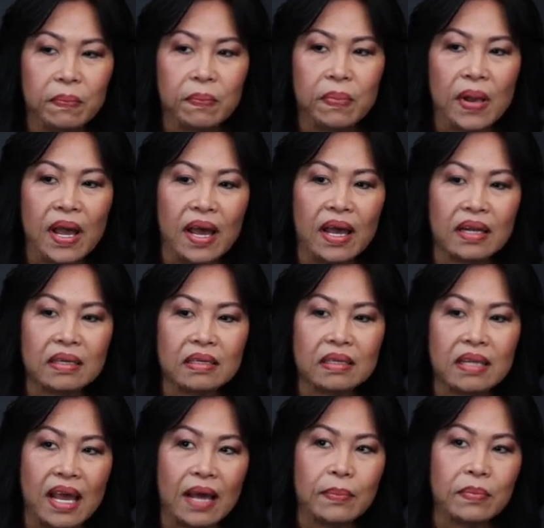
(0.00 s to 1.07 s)
had
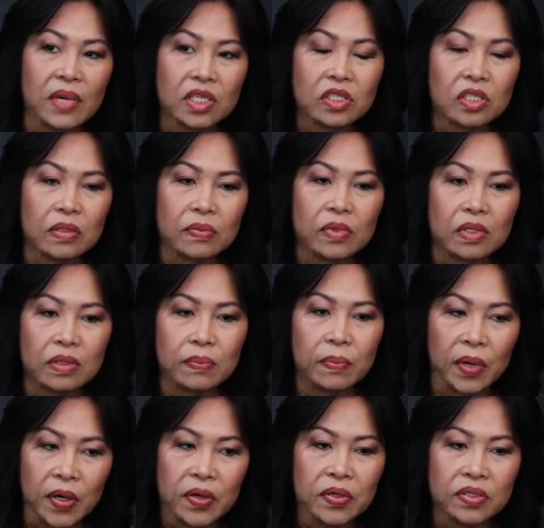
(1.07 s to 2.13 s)
that much of the
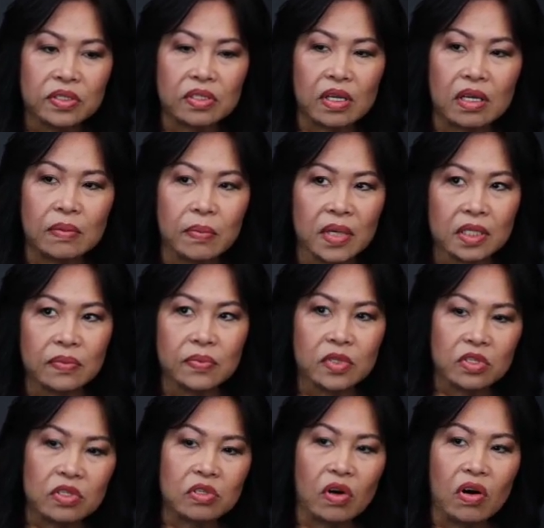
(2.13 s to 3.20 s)
burns, had much of the
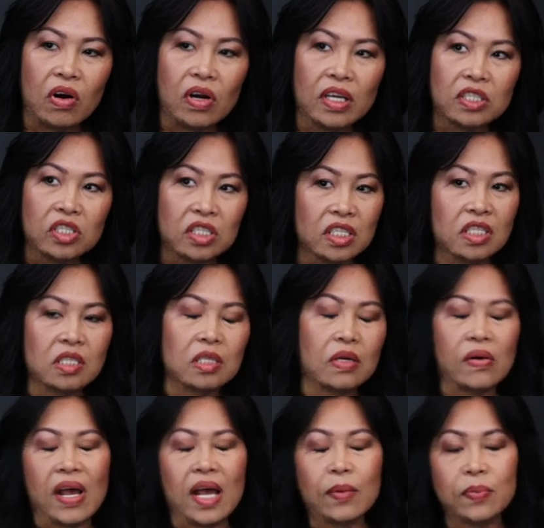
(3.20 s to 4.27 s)
scar, and she's
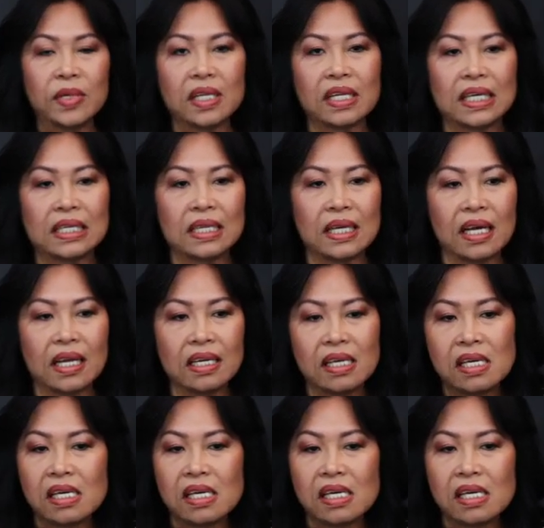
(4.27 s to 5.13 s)
still happy like that,